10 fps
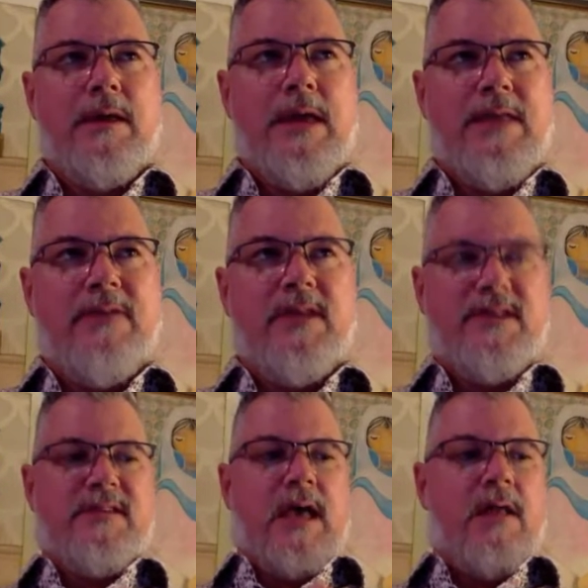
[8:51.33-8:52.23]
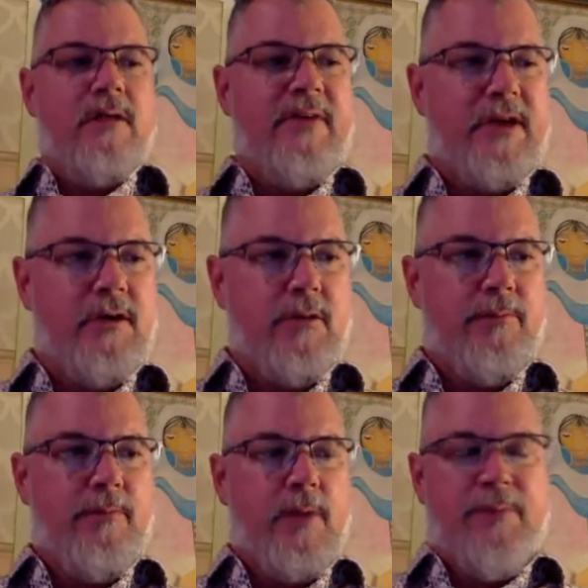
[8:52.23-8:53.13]
in this
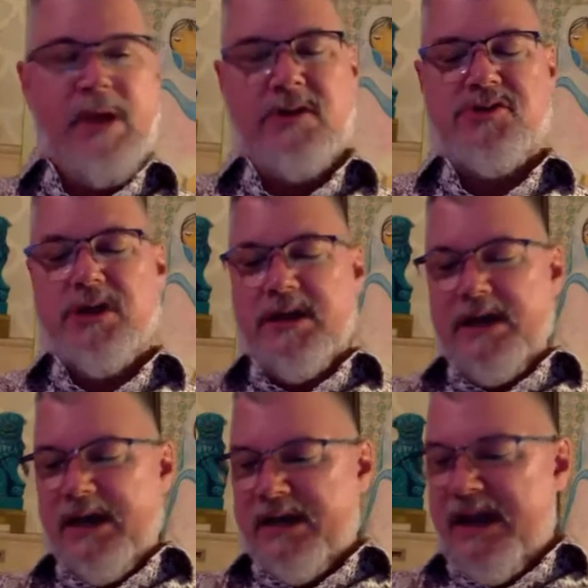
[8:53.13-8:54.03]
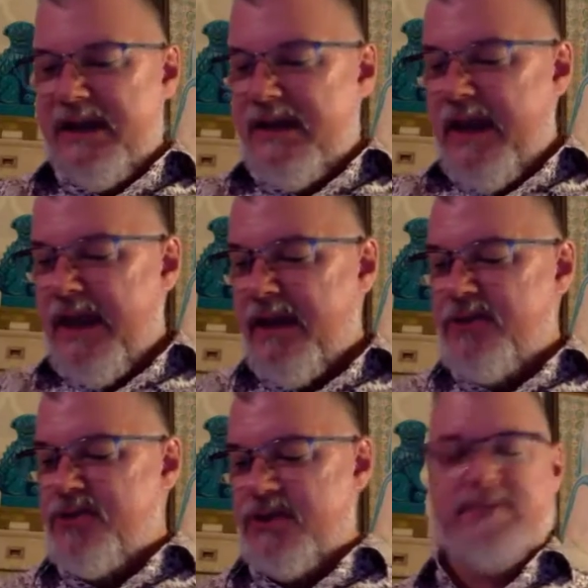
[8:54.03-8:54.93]
elevator pitch, it
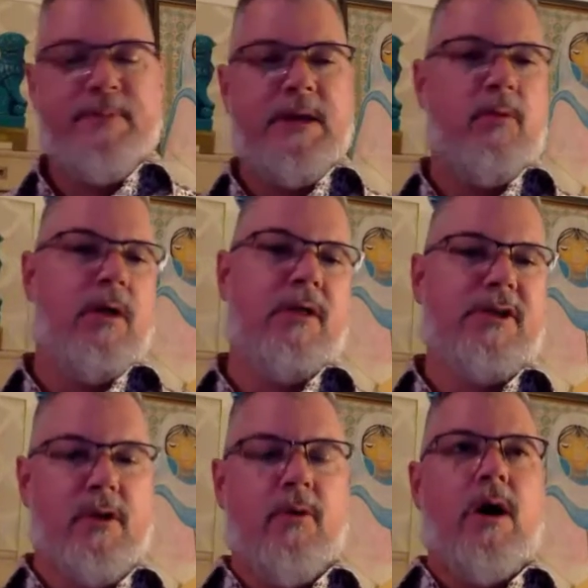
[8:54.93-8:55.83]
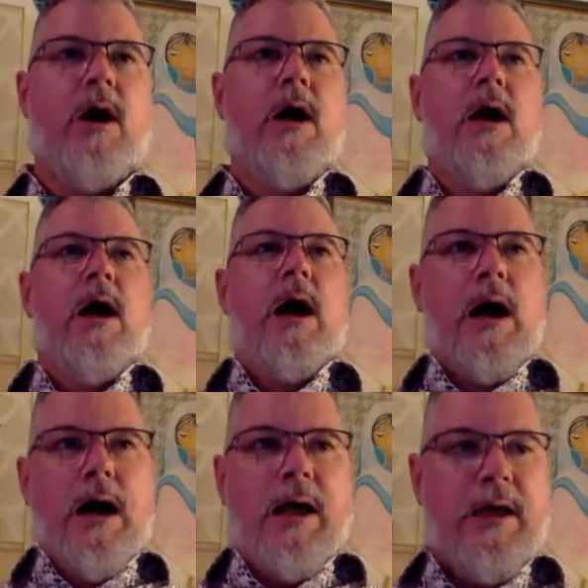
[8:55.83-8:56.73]
can't just be, well, you know,
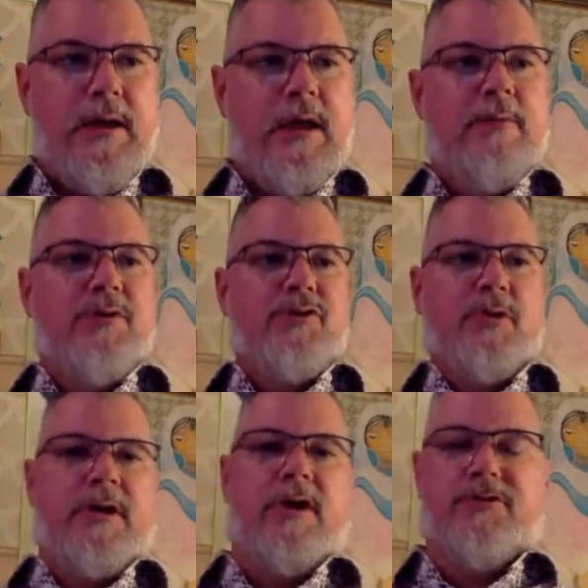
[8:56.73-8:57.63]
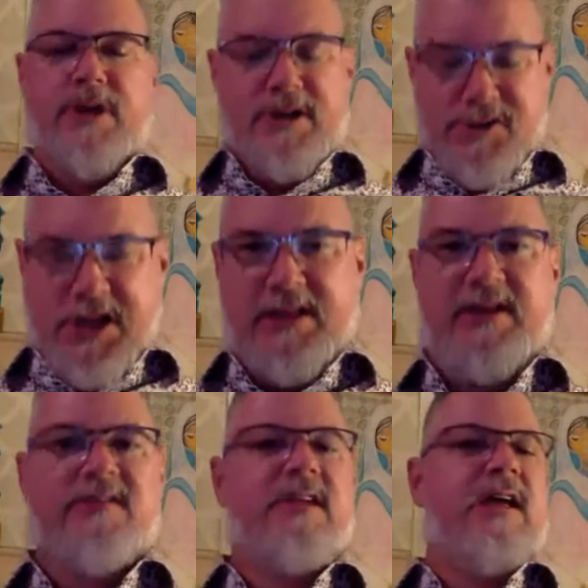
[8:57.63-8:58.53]
I am a Juilliard trained
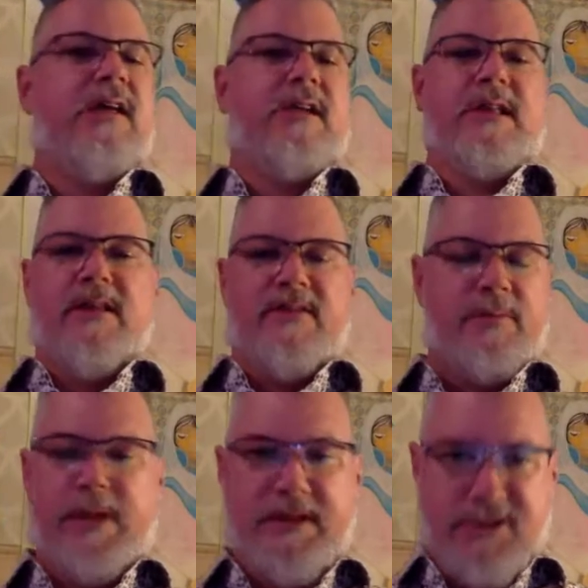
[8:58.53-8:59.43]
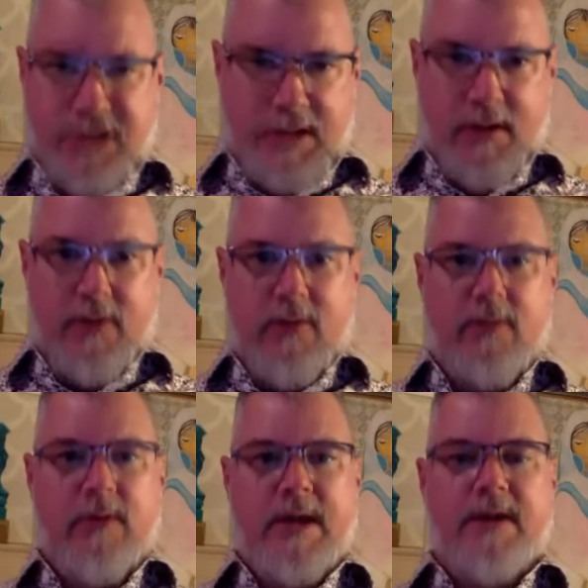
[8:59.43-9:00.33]
cellist and I love to play the cello,
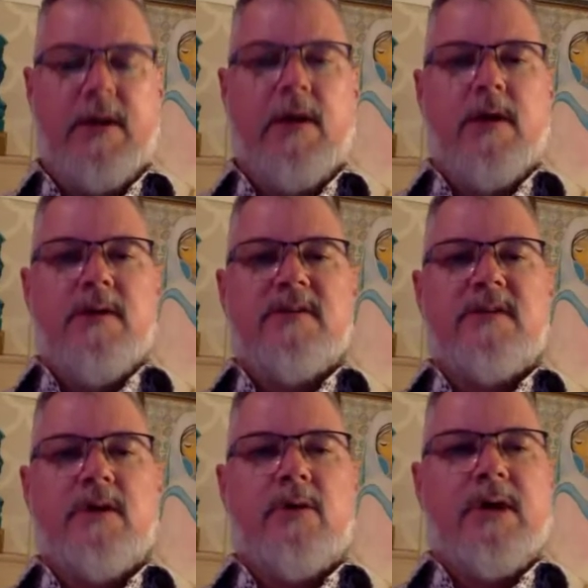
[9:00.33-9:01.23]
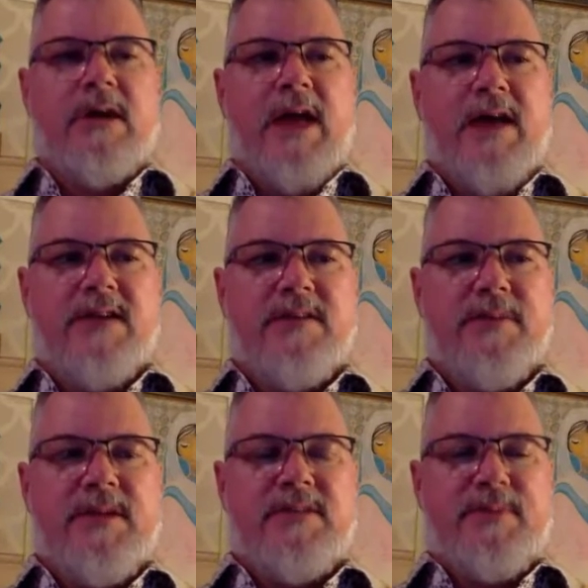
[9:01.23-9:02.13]
right? So it has to
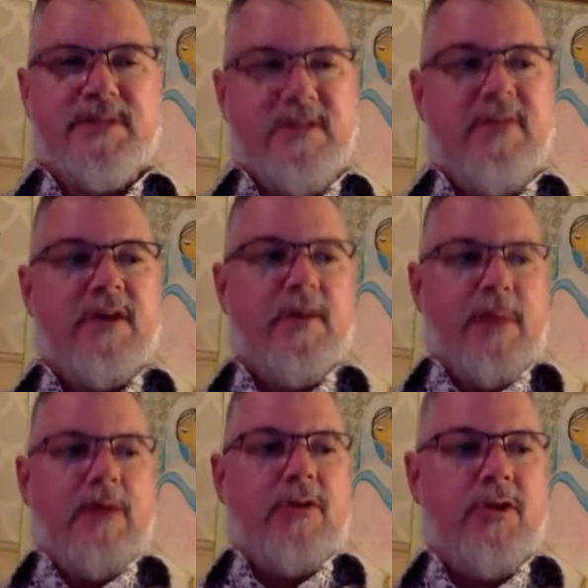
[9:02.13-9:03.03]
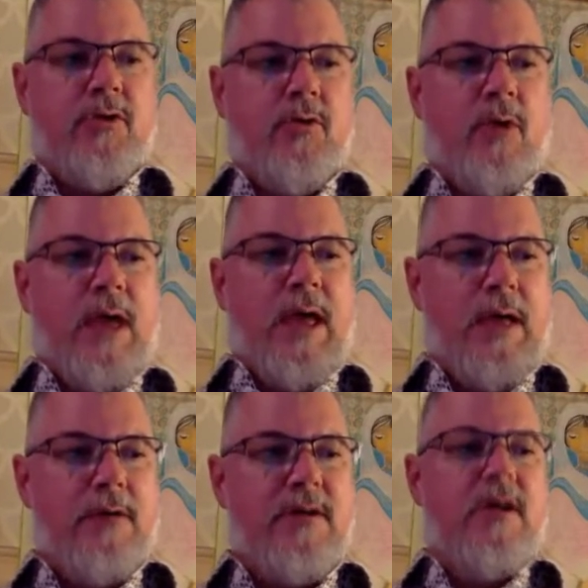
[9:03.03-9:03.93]
be specific about you
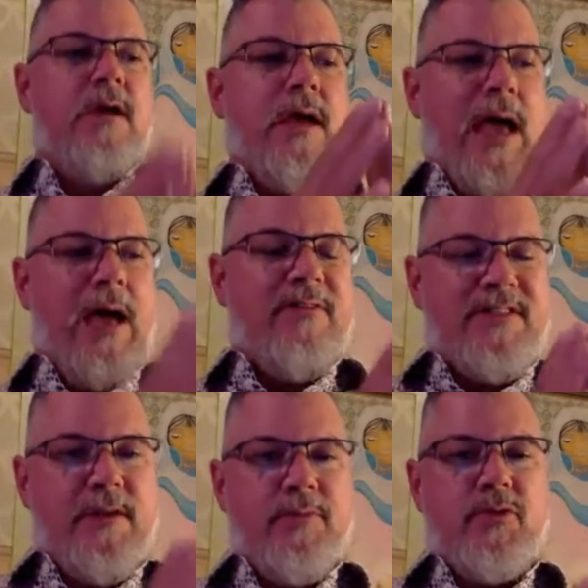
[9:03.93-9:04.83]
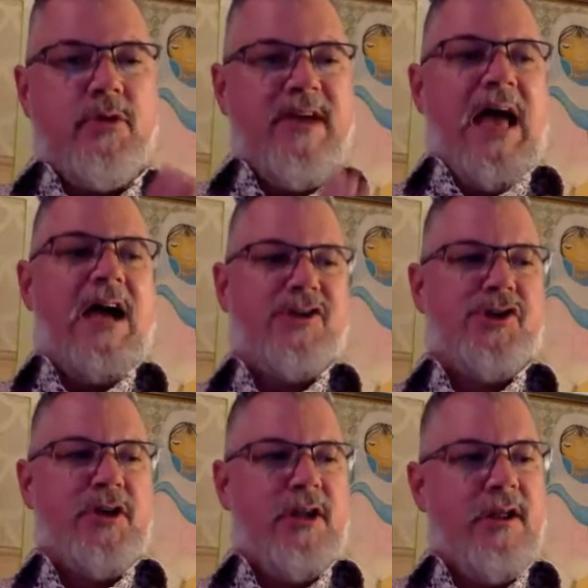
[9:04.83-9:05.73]
and have some sort of
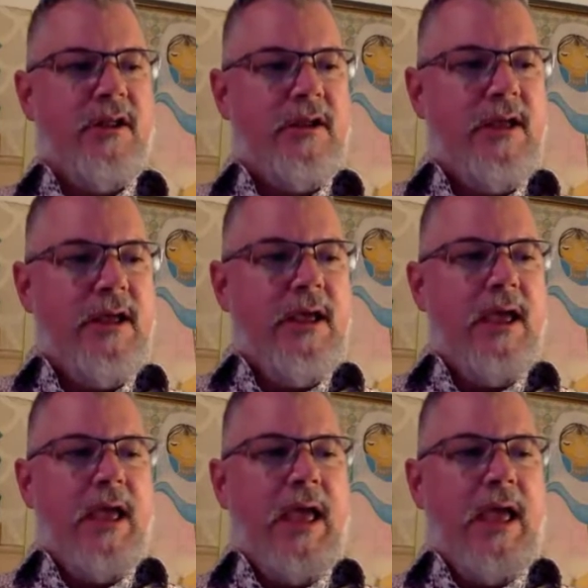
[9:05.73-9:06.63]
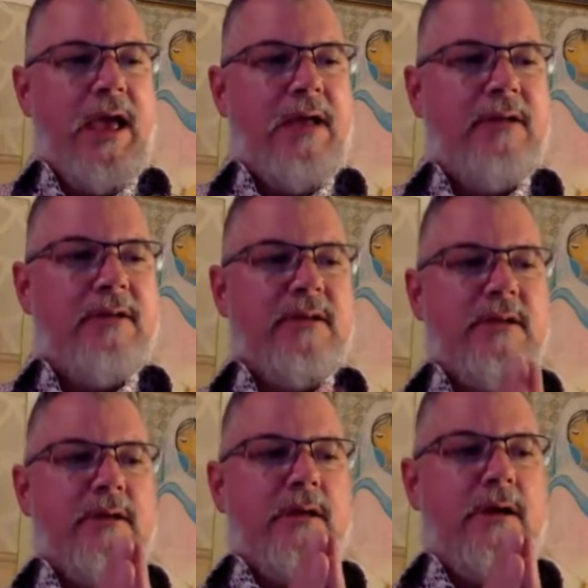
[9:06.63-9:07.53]
action in it and
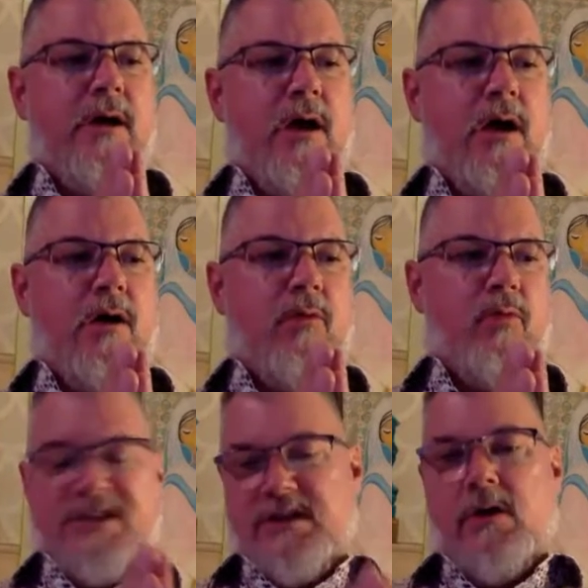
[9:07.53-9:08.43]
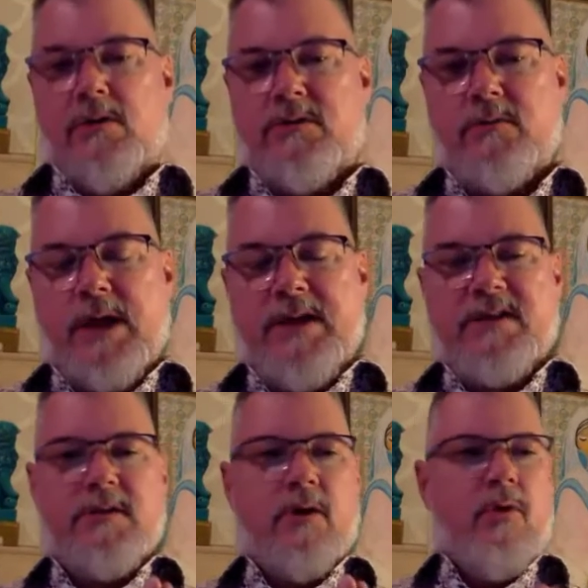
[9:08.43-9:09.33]
result,
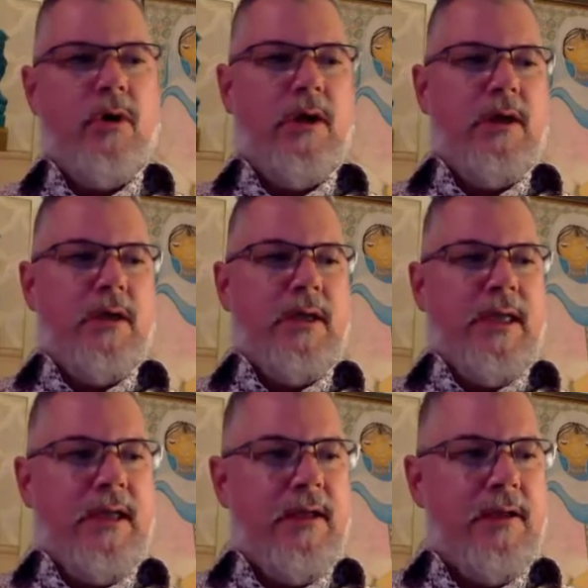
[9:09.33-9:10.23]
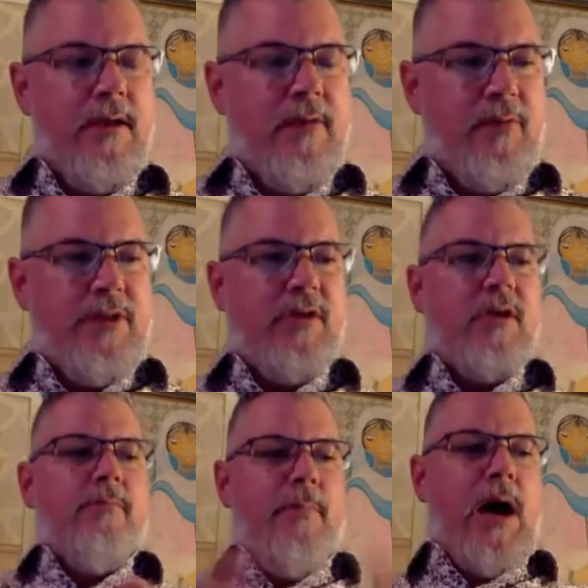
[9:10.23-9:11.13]
right? So and if we
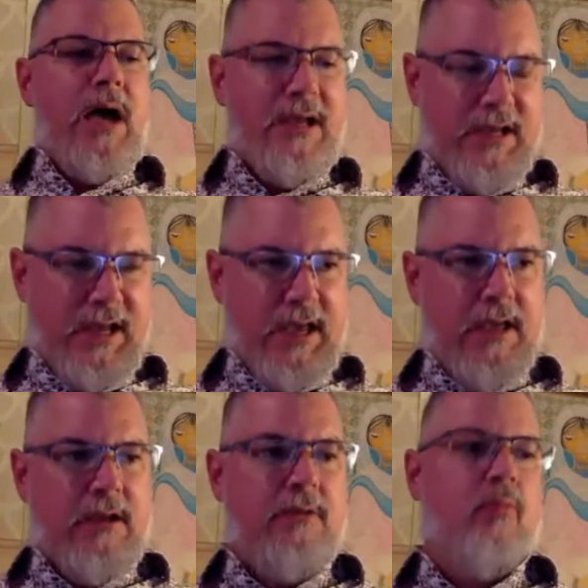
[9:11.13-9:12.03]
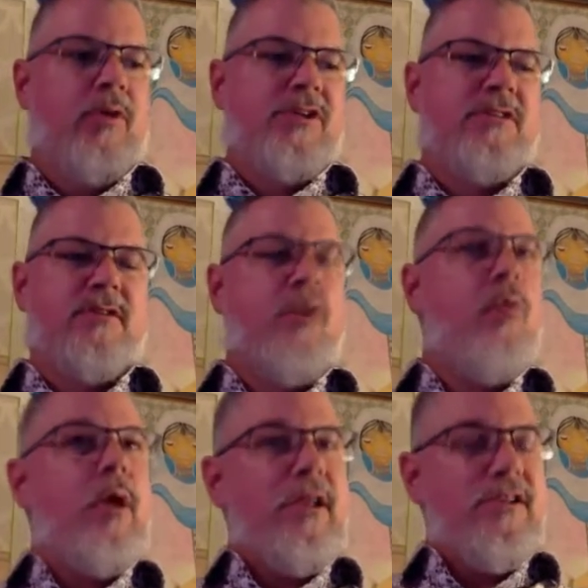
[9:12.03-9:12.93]
look at mine again, which is
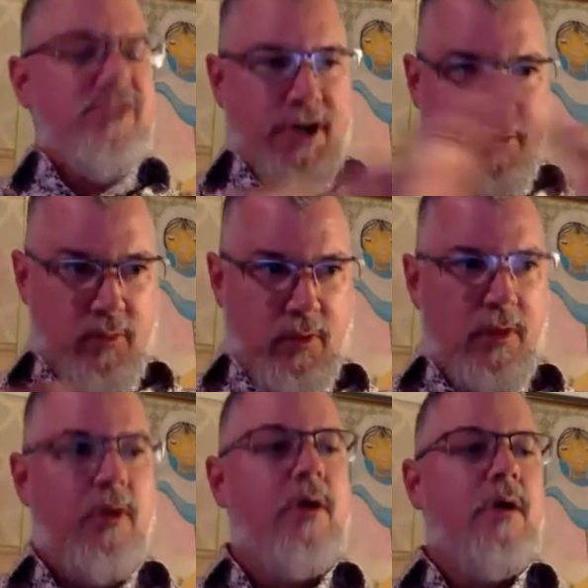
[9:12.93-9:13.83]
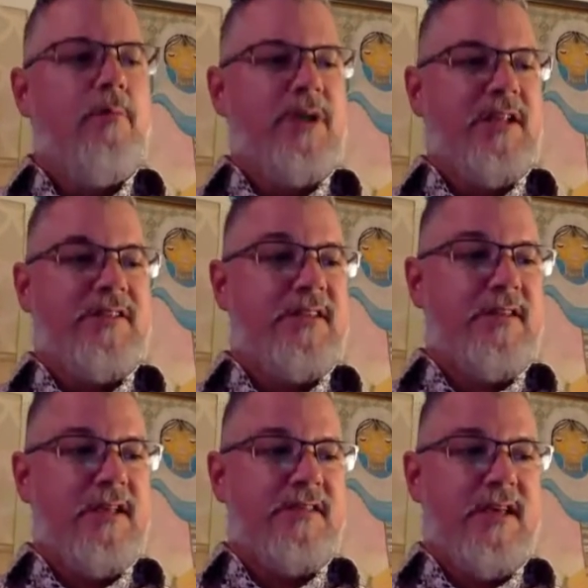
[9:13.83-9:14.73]
quite general, but it
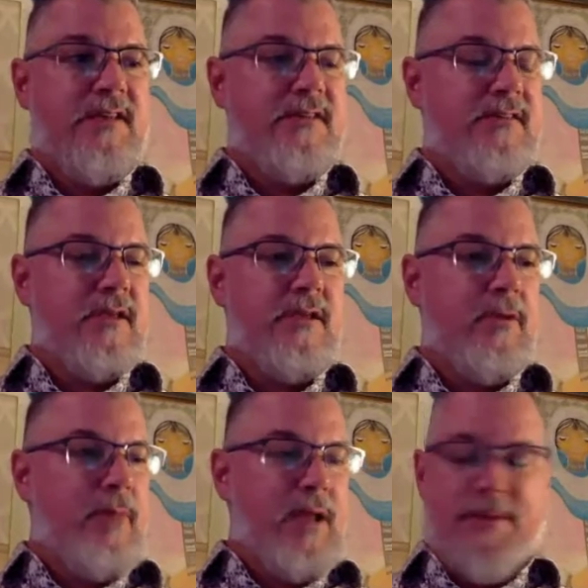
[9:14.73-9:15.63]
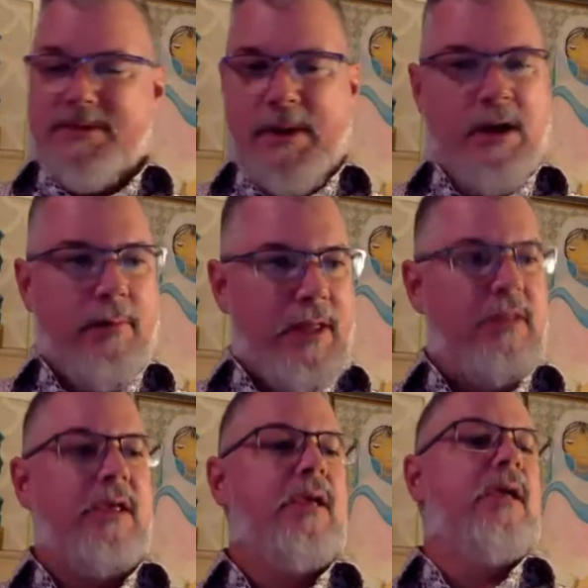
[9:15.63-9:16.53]
says, you know, my name is Michael
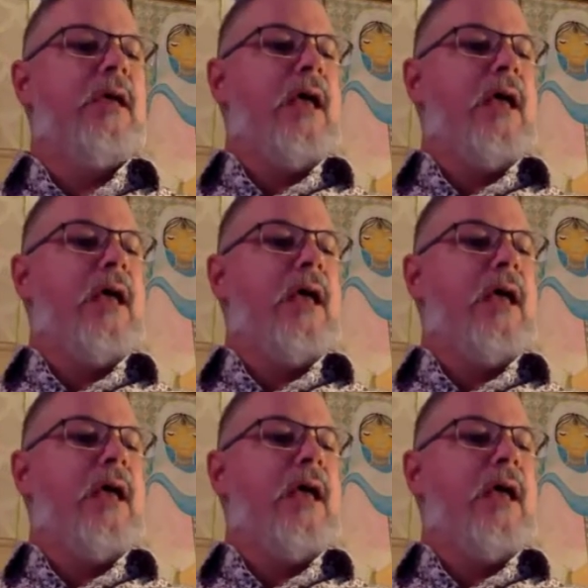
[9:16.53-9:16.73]
Manley